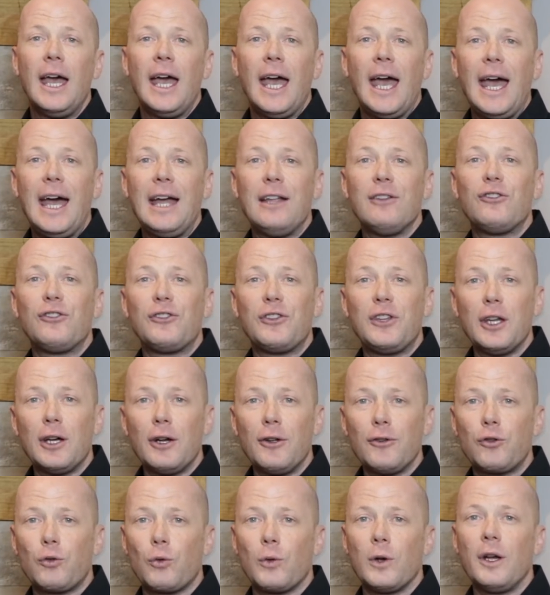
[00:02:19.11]
and still
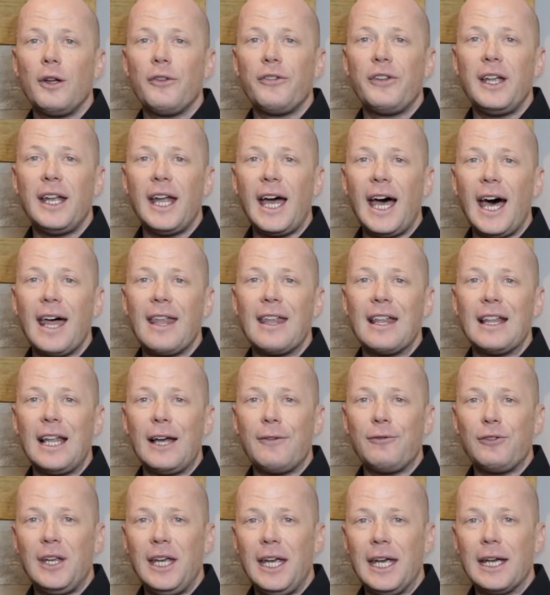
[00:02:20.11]
drills it out of the
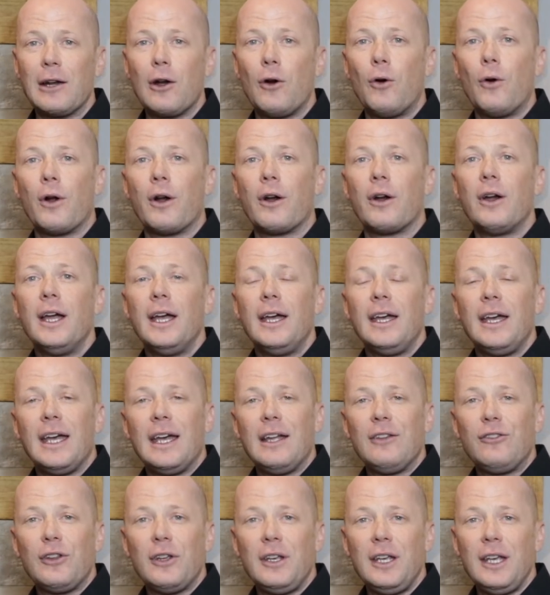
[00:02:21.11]
left-hand corner
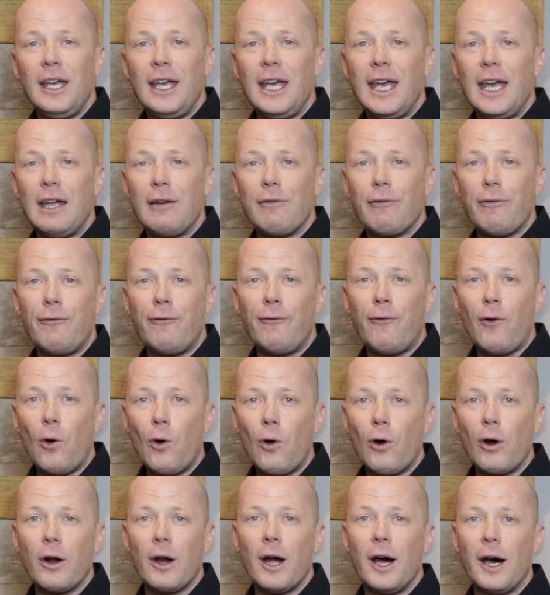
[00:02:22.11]
until you hit
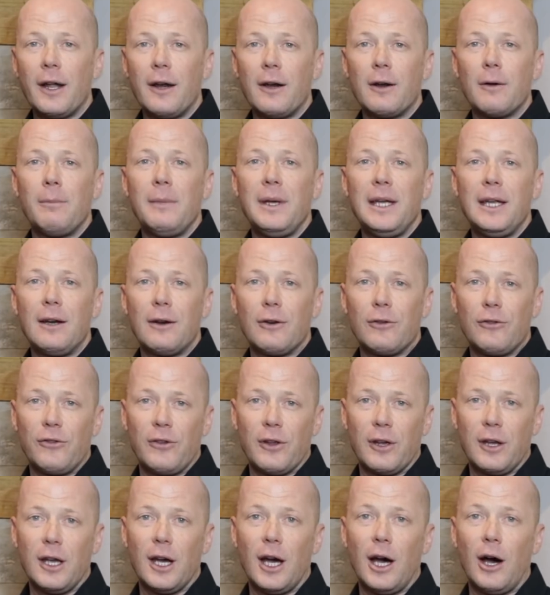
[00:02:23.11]
400 meters to
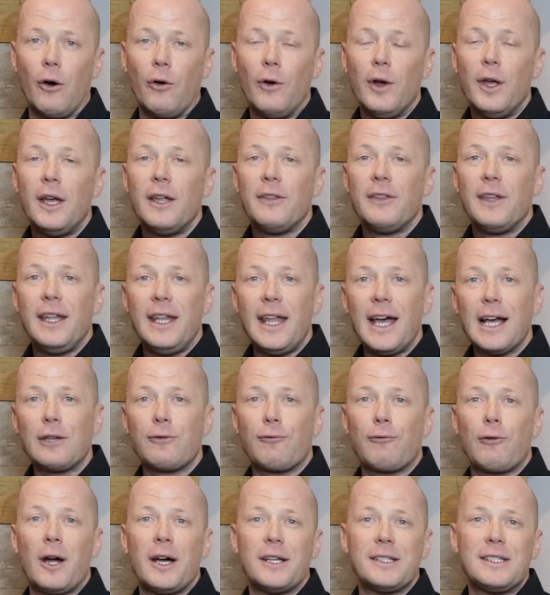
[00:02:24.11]
go. The next
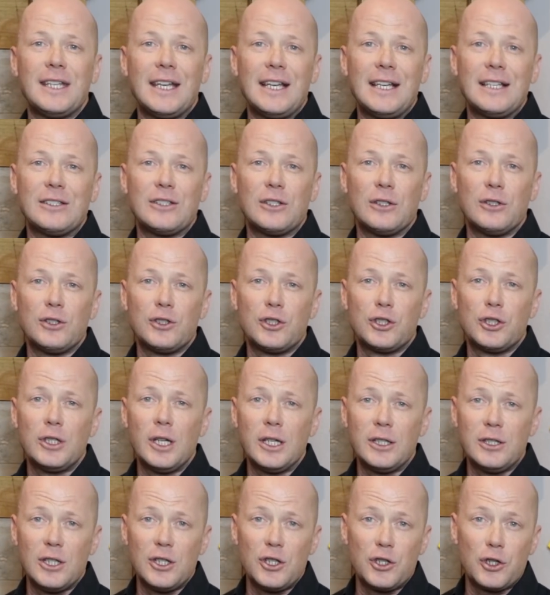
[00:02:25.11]
Frances
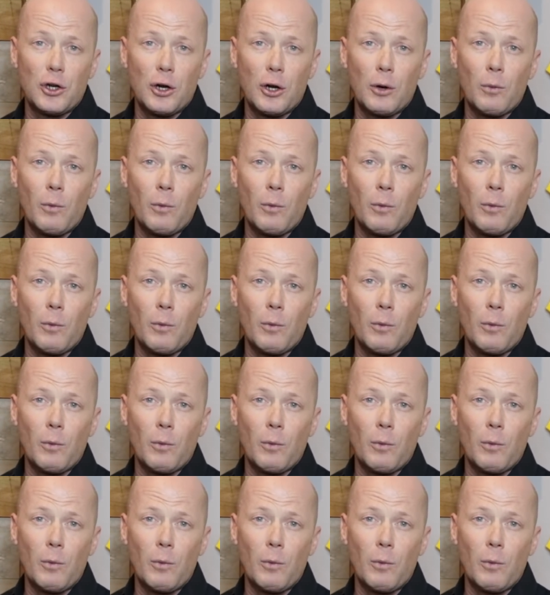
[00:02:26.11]
du jour